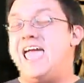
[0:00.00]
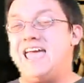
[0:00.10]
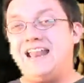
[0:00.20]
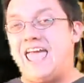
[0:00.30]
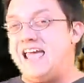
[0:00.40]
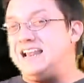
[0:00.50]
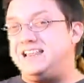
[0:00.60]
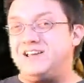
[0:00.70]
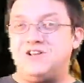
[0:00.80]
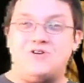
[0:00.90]

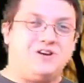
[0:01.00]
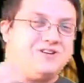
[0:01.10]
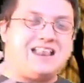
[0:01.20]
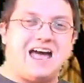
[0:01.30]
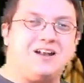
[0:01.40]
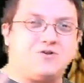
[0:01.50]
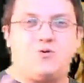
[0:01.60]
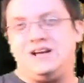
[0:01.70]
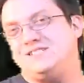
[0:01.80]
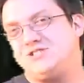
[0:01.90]
and you know, you're not
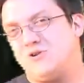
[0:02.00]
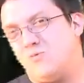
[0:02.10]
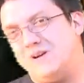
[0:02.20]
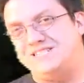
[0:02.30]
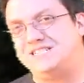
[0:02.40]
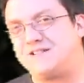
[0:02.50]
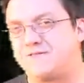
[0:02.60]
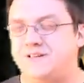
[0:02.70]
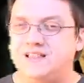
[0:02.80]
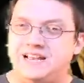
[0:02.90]
quite sure what she's
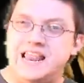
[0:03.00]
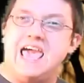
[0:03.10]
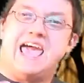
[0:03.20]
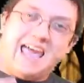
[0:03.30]
feeling,